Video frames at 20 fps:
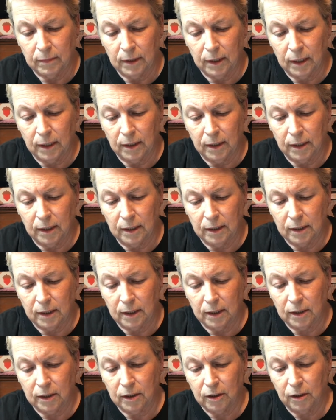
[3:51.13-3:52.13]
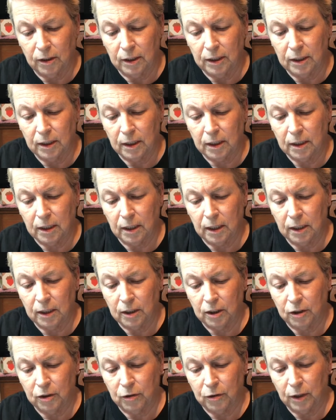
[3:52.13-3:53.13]
And then it says
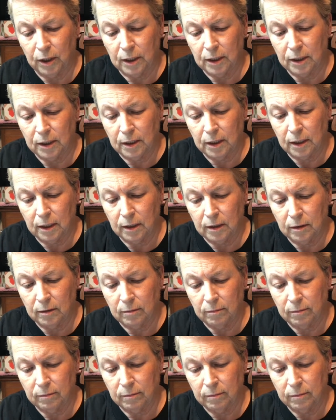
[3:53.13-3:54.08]
36-inch Dresden.